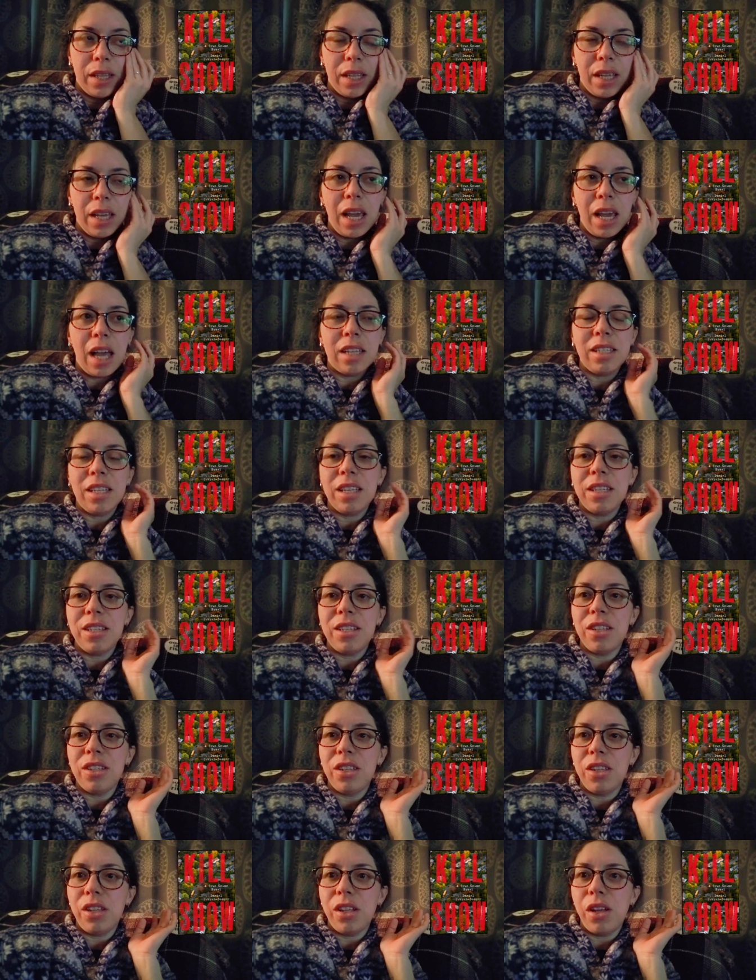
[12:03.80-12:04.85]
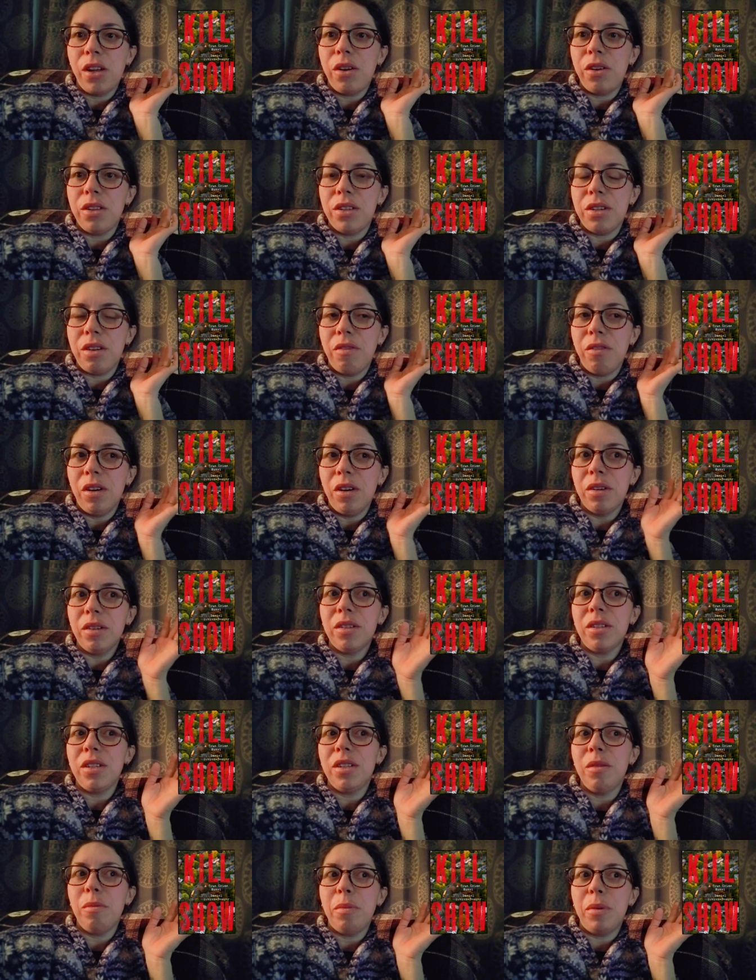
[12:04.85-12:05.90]
Yes, this is a little
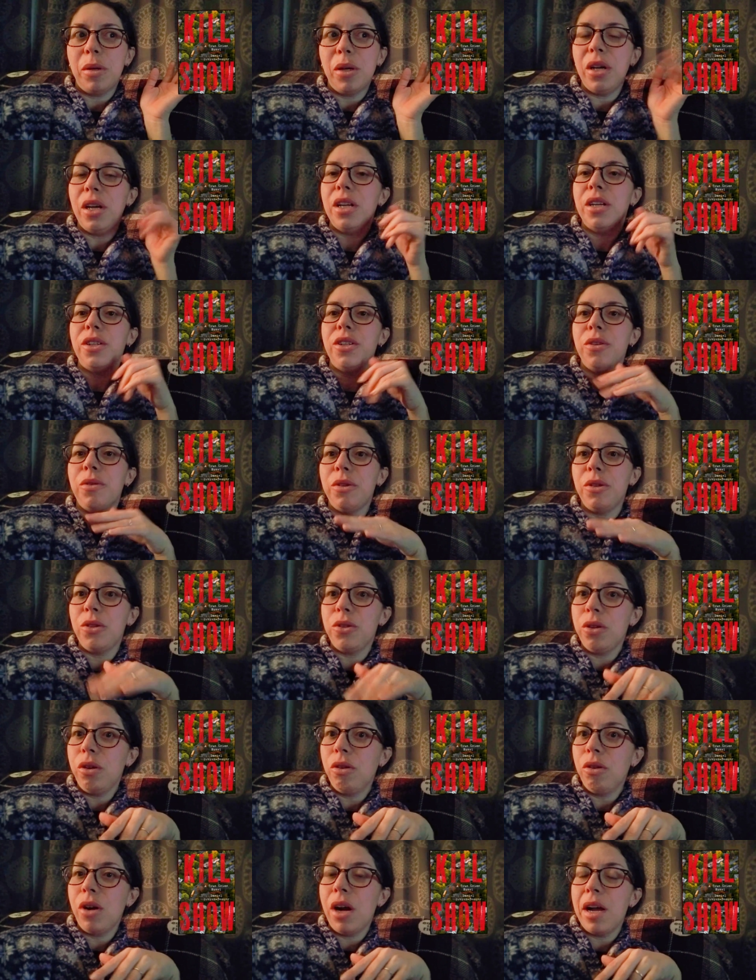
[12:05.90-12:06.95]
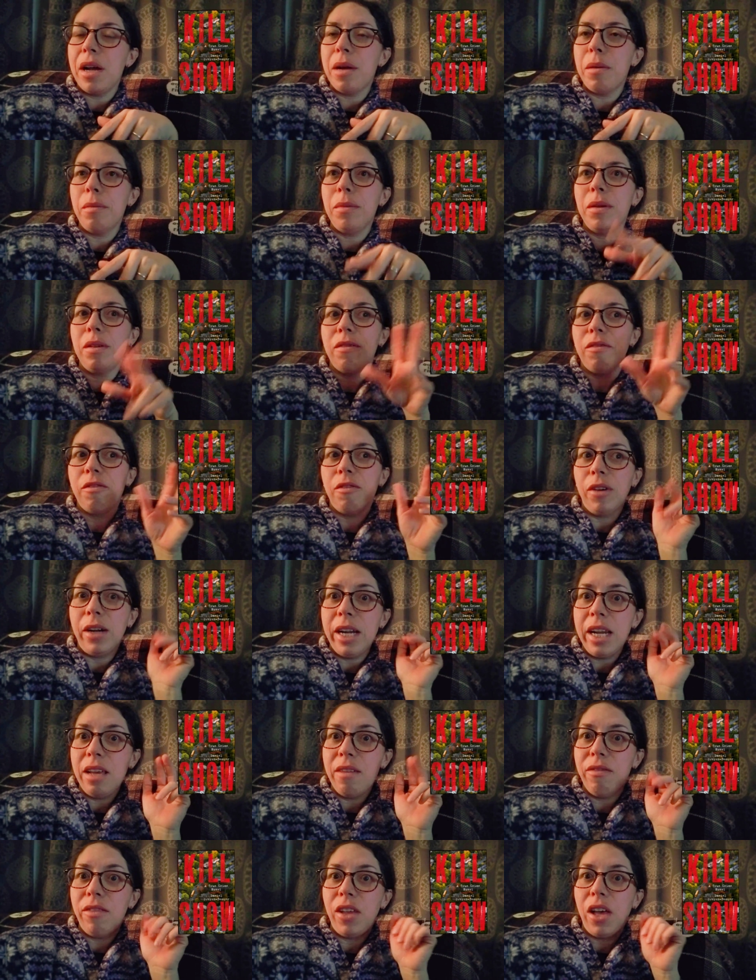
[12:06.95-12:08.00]
different to put into a true crime
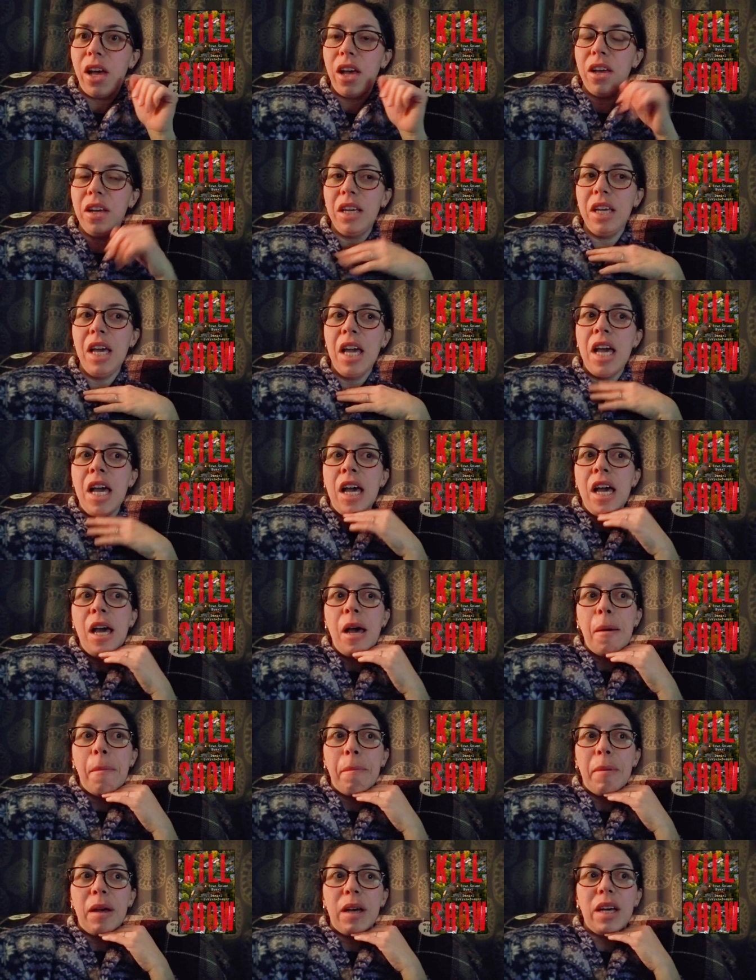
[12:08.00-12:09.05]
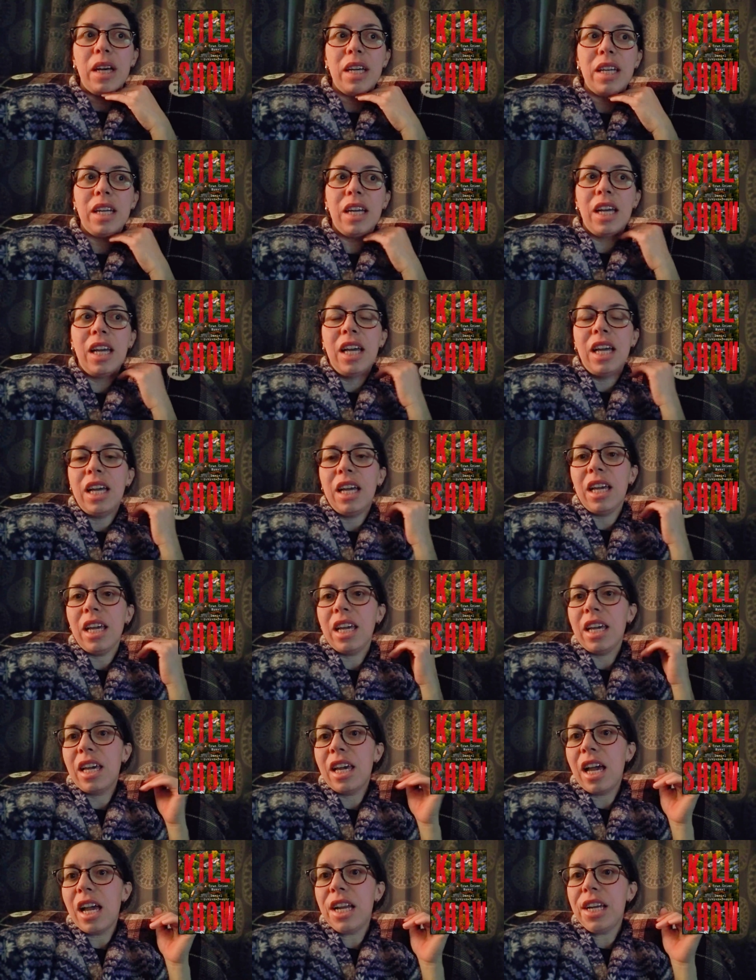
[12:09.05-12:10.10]
reading vlog, but
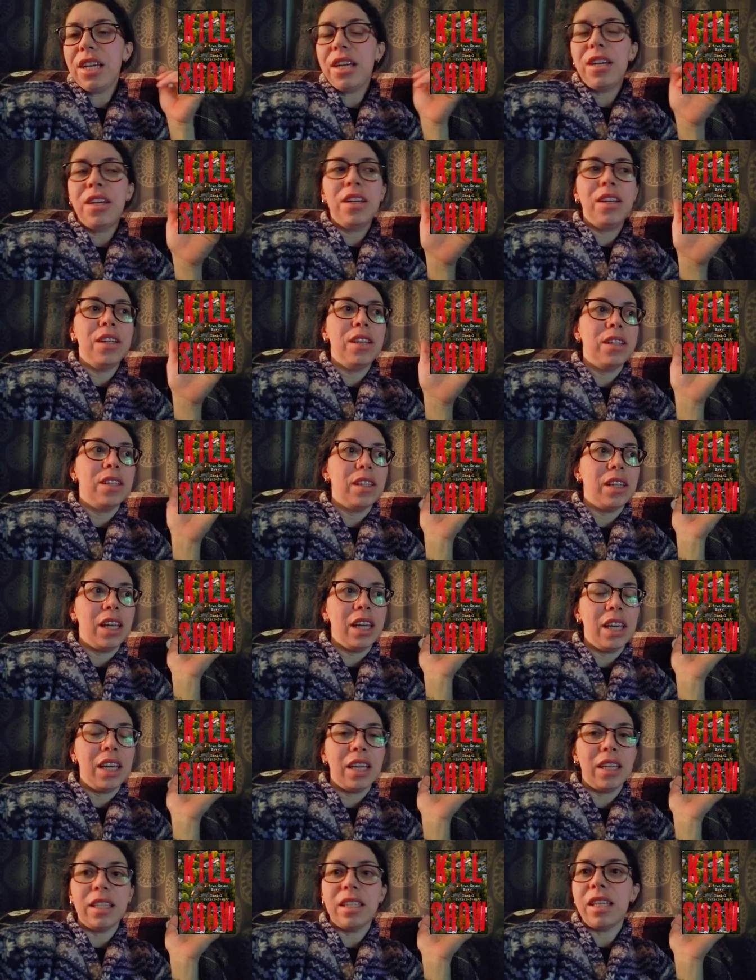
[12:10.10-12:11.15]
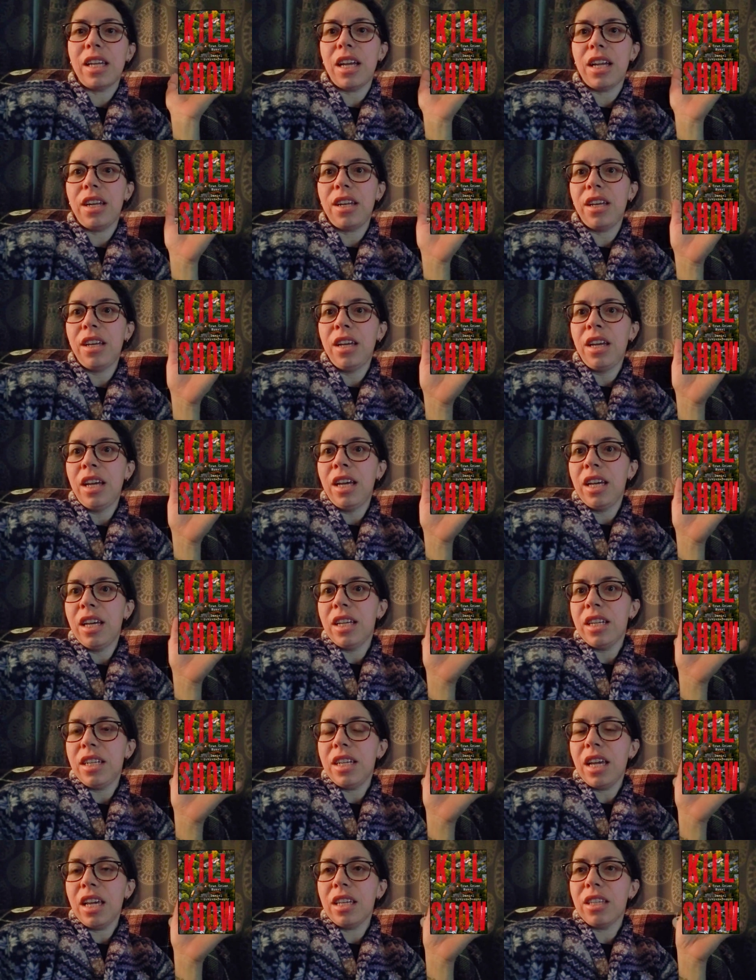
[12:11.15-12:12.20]
it kind of, like I said,
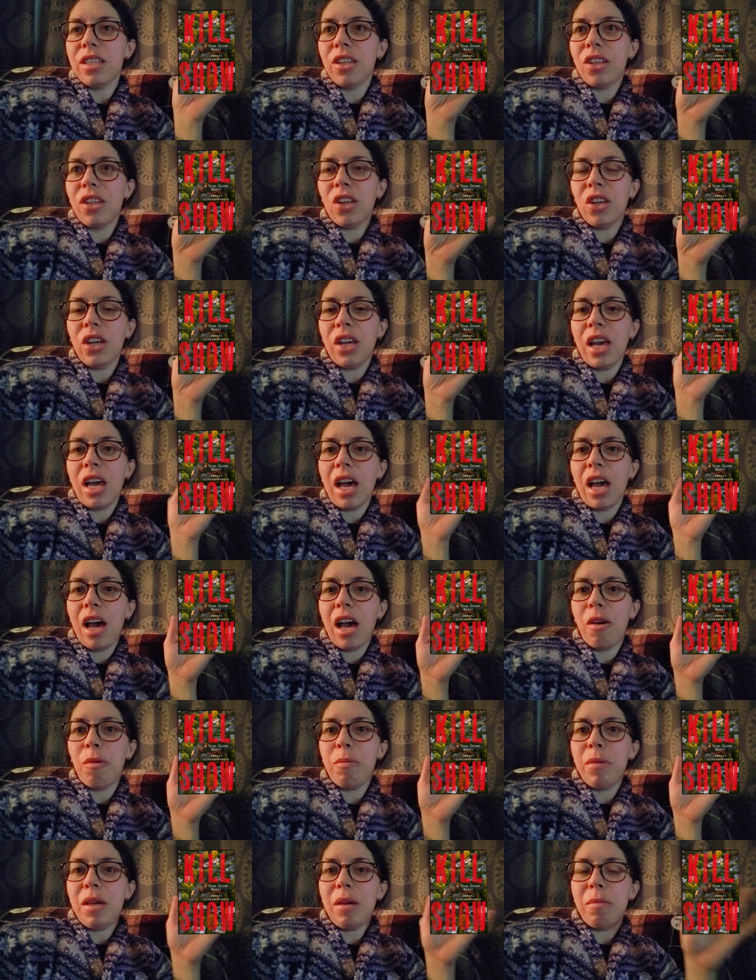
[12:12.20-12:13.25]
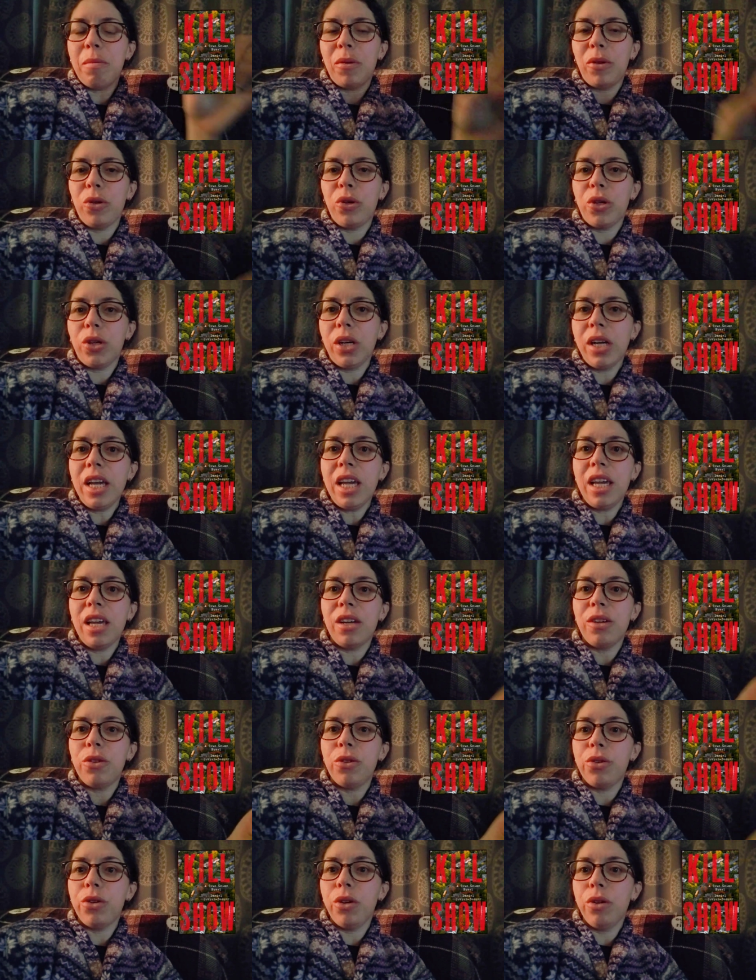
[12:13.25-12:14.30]
takes a look at how people treat
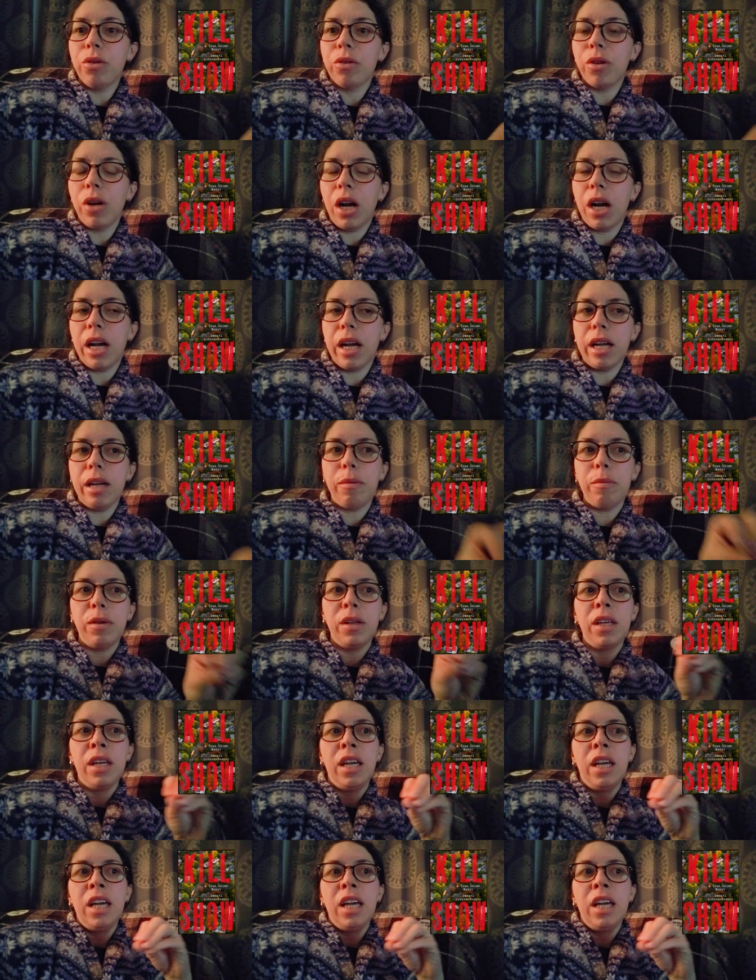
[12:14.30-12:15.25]
true crime.